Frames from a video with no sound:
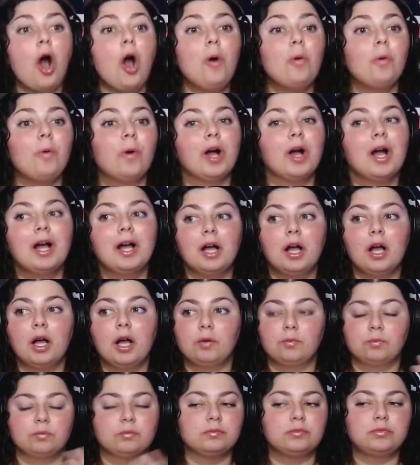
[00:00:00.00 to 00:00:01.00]
Oh,
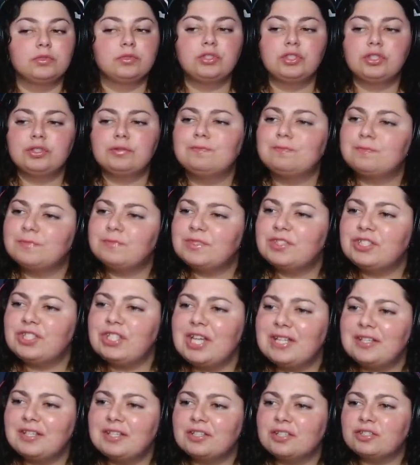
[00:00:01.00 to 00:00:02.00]
uh,
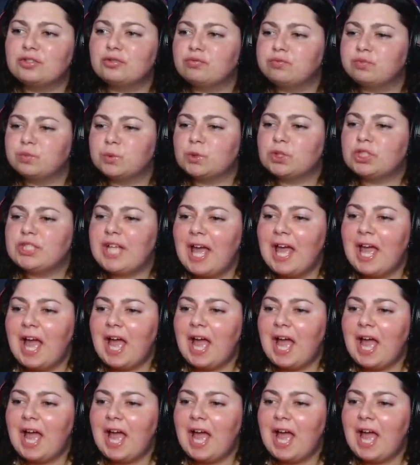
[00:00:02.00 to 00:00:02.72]
Jesus, get